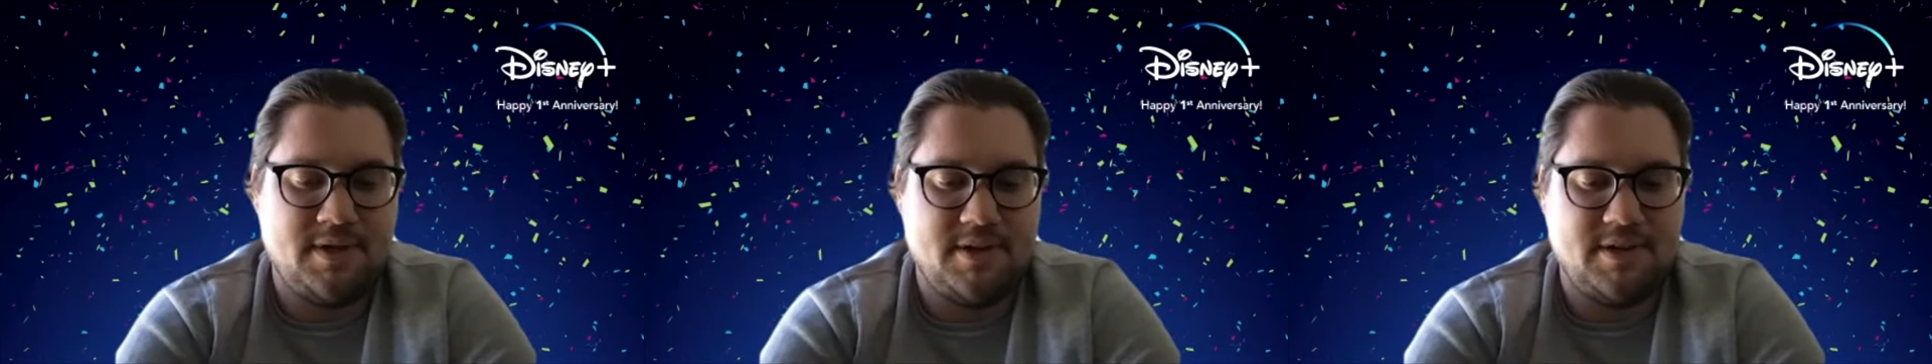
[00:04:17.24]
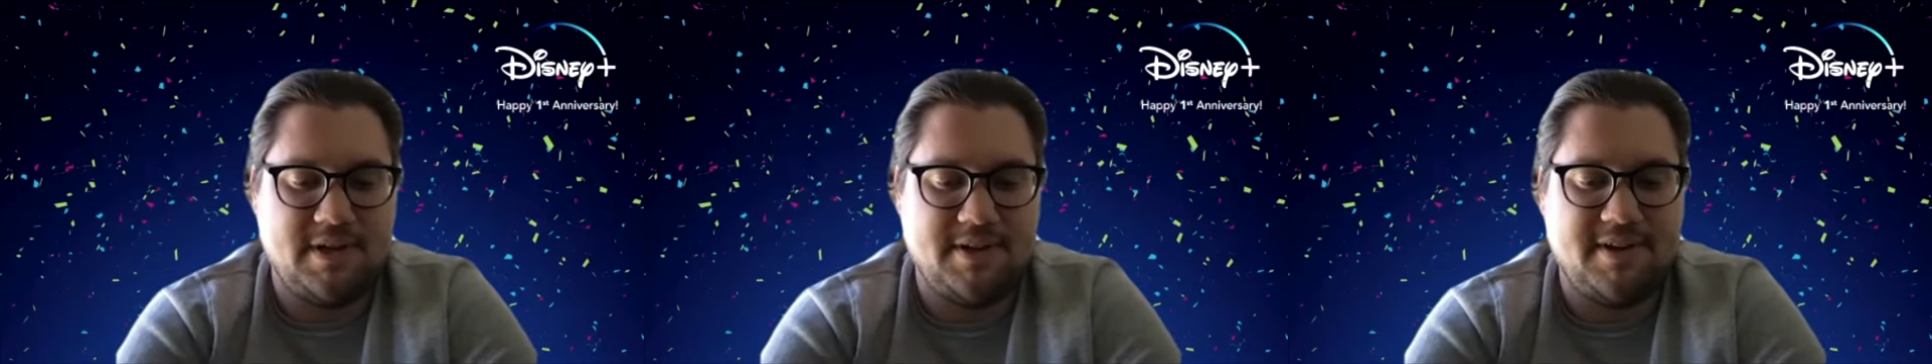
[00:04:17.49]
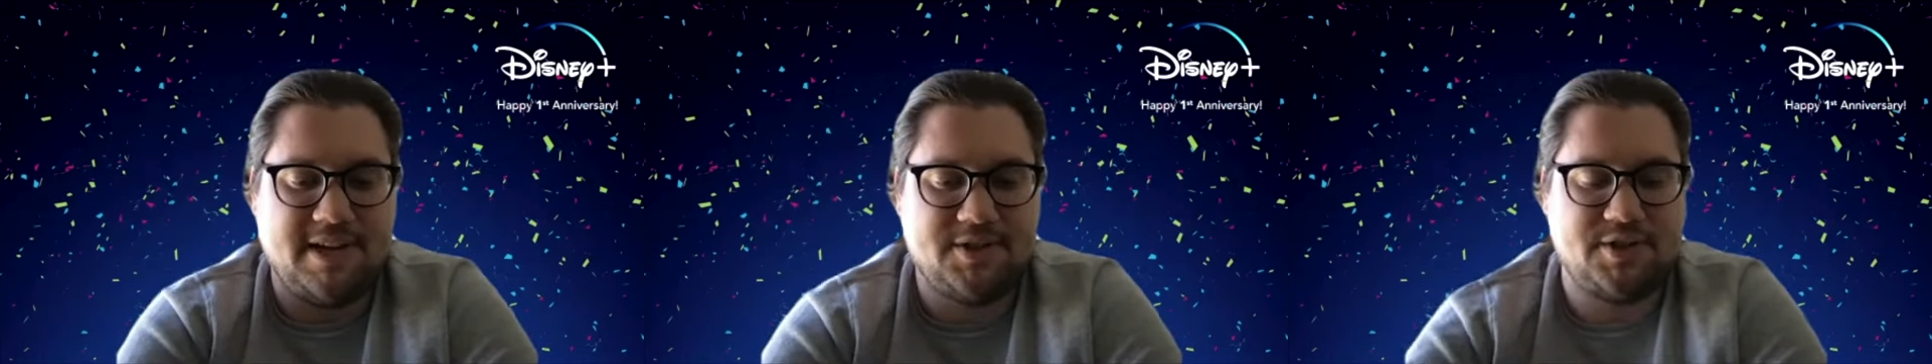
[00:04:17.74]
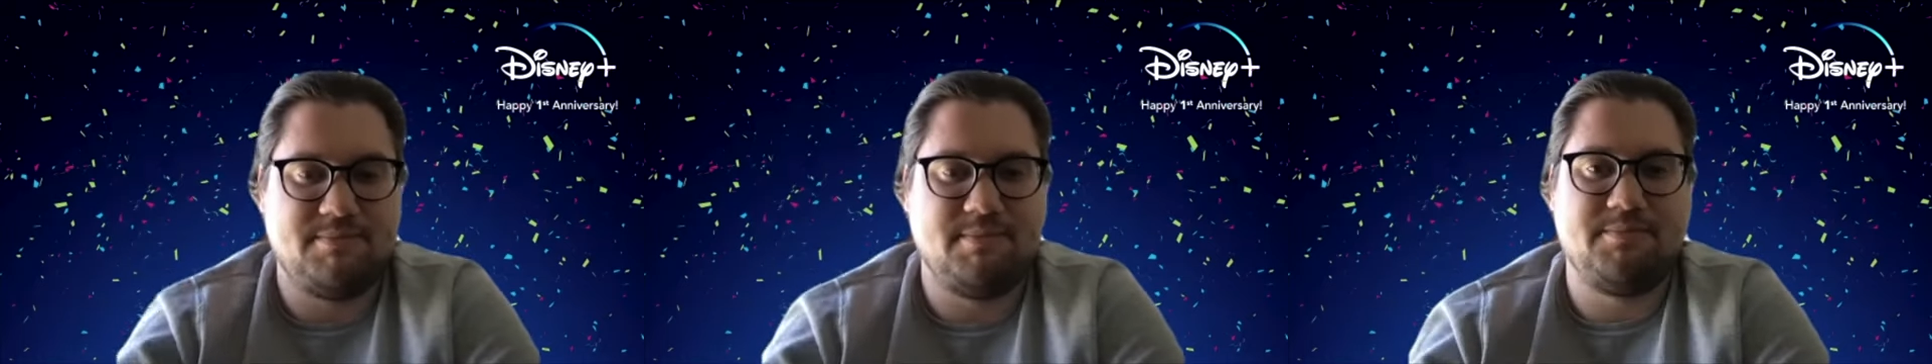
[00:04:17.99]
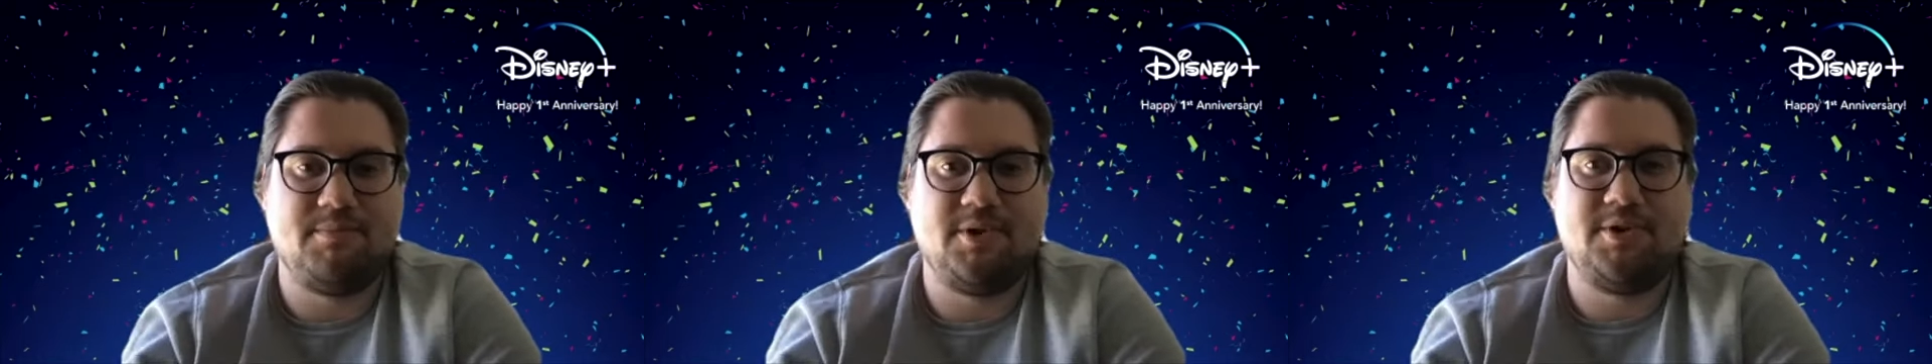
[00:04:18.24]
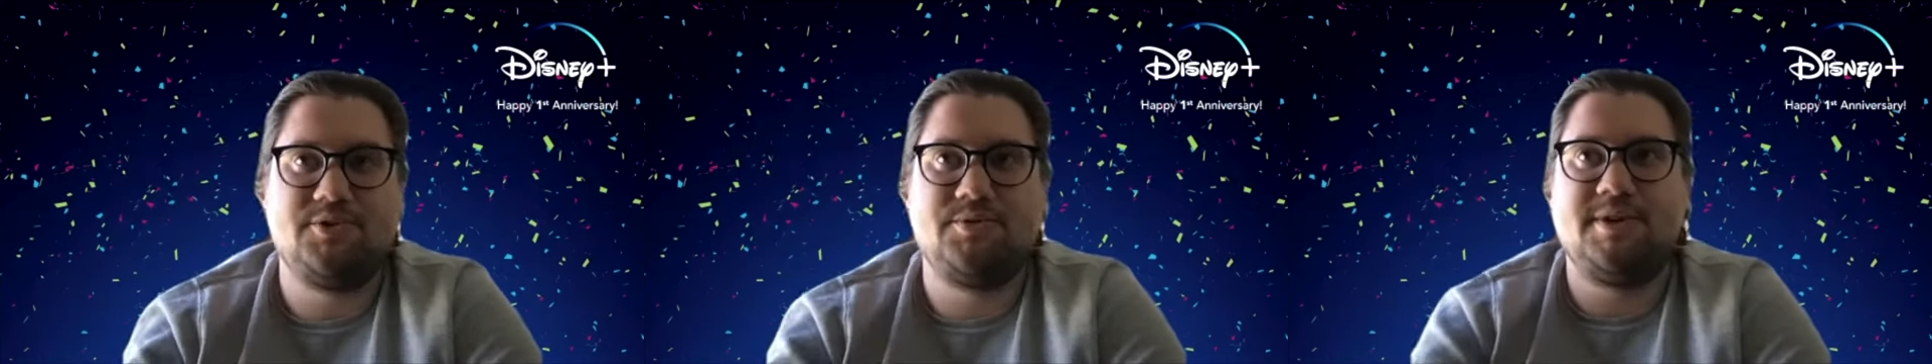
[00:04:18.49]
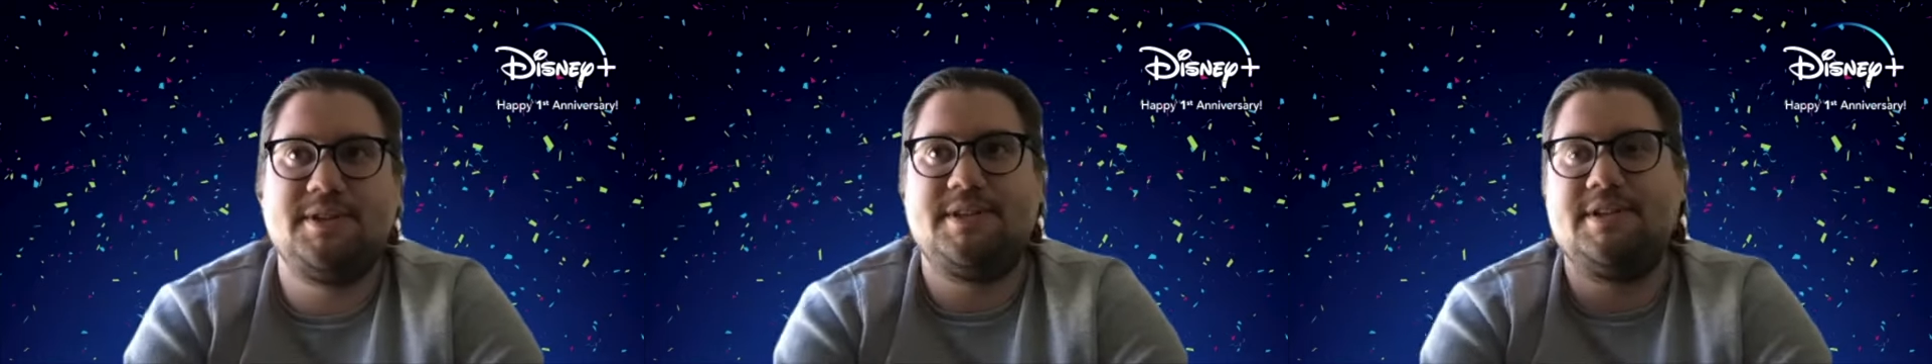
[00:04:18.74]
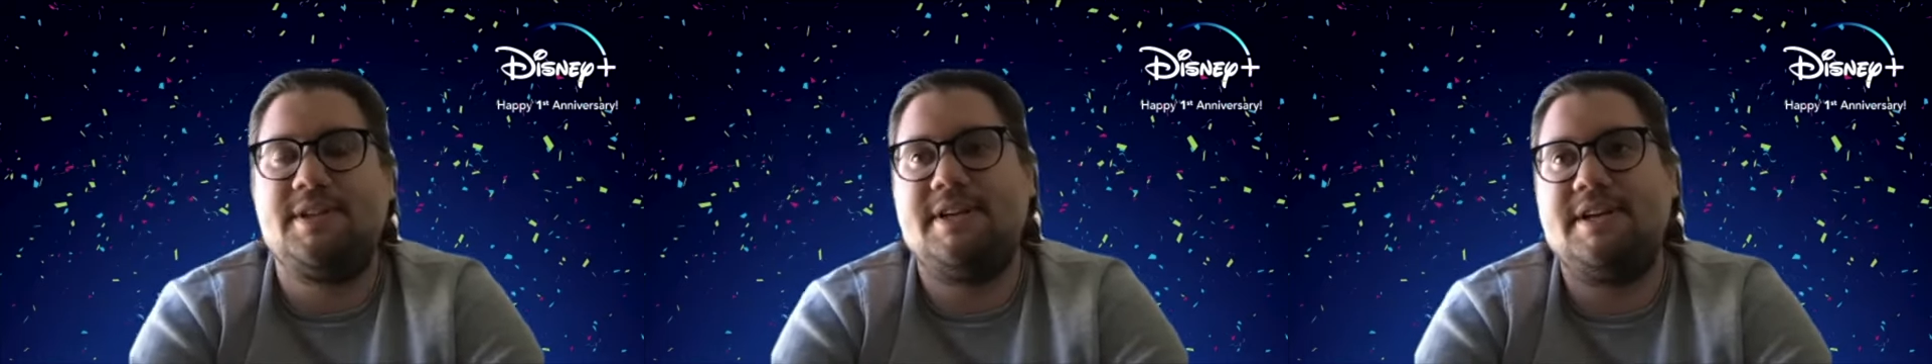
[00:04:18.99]
They've actually been merged
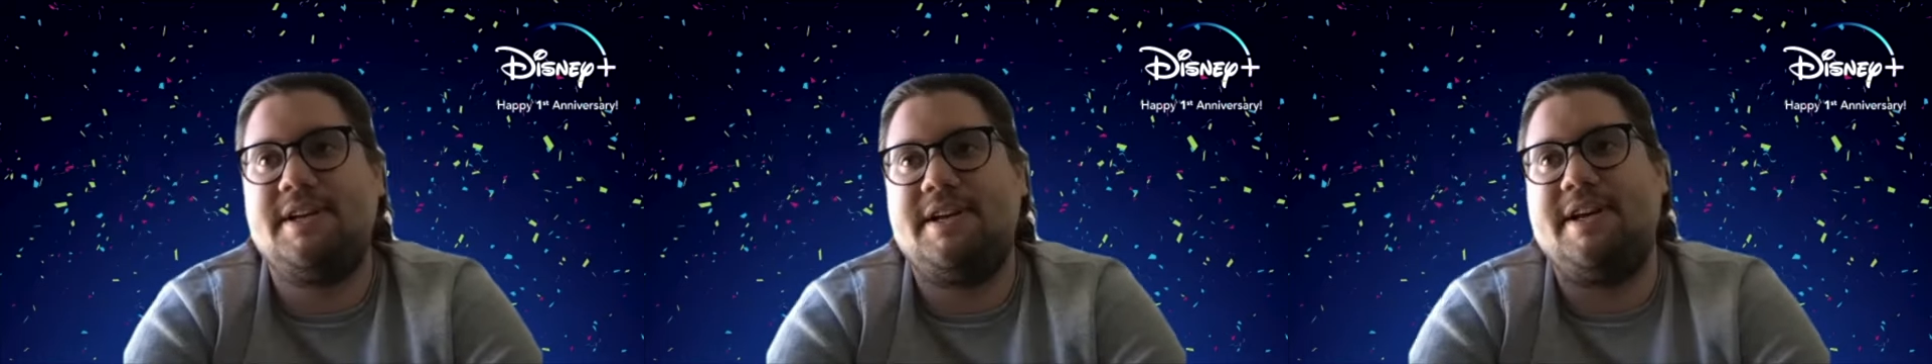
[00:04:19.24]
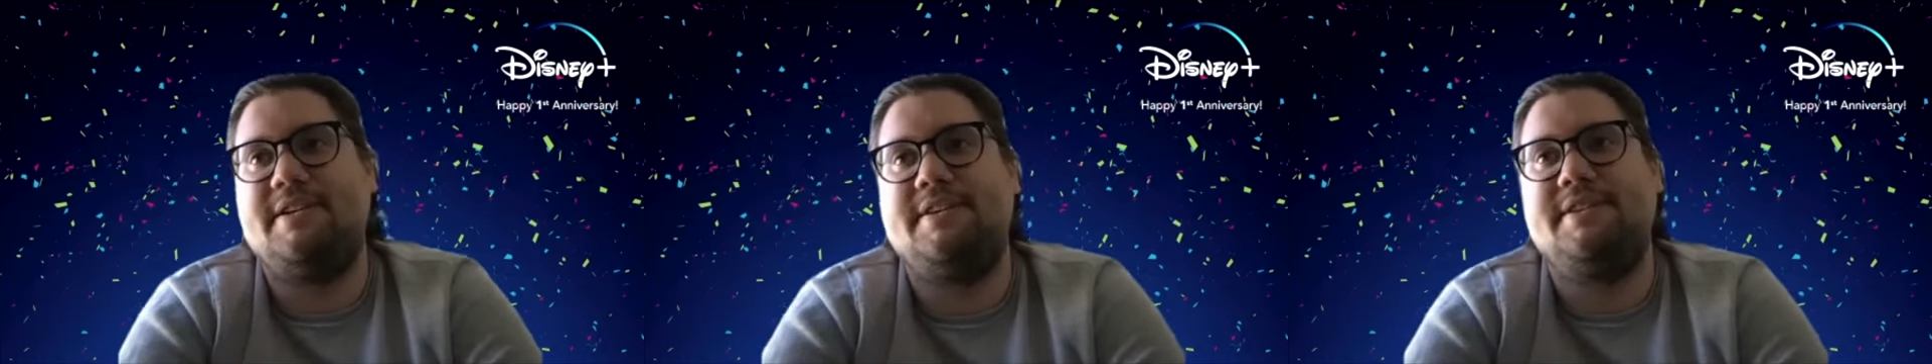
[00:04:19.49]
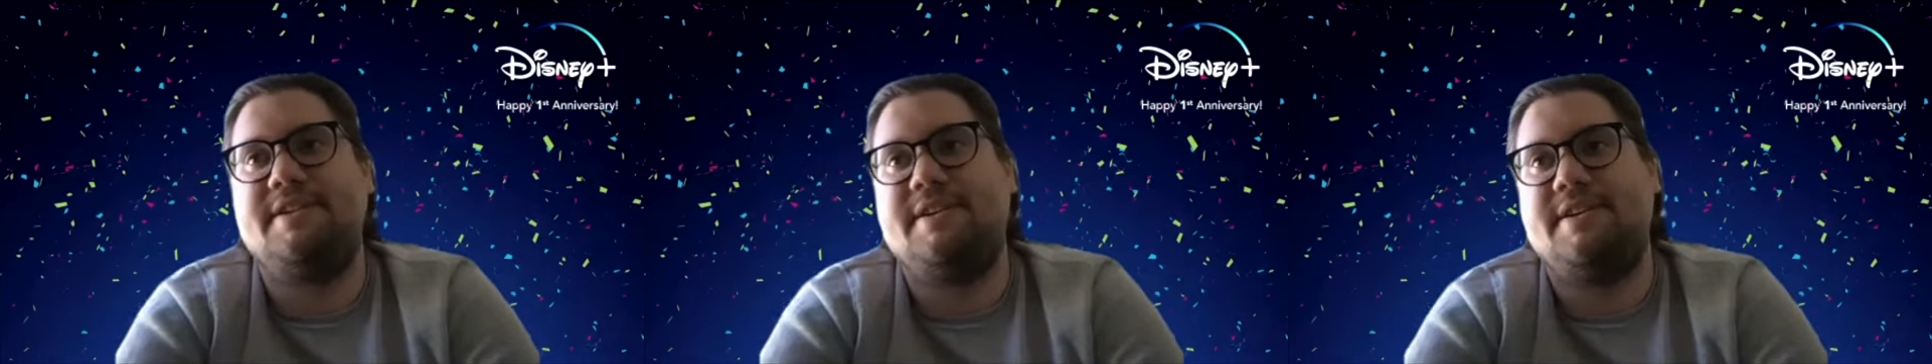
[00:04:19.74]
recently, and